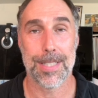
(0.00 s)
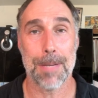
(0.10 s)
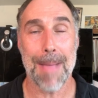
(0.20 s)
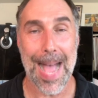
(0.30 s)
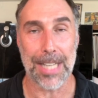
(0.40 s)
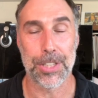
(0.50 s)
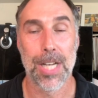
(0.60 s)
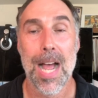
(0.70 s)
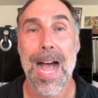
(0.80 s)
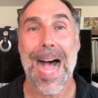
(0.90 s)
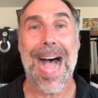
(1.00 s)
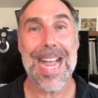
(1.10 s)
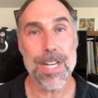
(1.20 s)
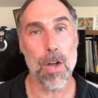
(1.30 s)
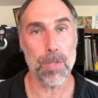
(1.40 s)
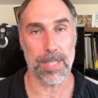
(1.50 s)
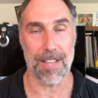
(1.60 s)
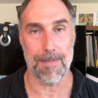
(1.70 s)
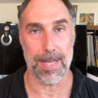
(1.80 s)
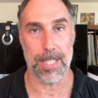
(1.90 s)
to match. I know that
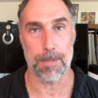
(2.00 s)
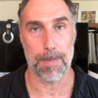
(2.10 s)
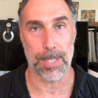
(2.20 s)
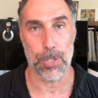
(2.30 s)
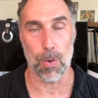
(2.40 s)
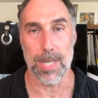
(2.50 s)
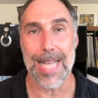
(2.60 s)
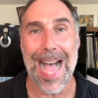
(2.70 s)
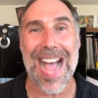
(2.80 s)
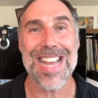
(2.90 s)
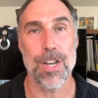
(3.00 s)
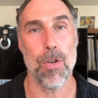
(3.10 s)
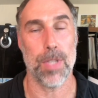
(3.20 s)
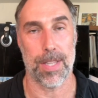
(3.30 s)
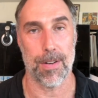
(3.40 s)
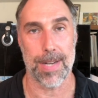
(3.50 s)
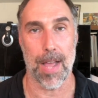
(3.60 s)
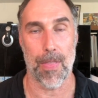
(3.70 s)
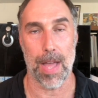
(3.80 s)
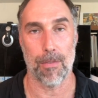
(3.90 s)
they've made this big choice. I know that they're
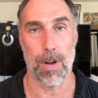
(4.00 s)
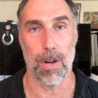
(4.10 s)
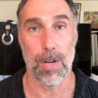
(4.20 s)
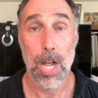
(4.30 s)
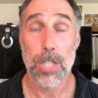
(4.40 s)
down that road.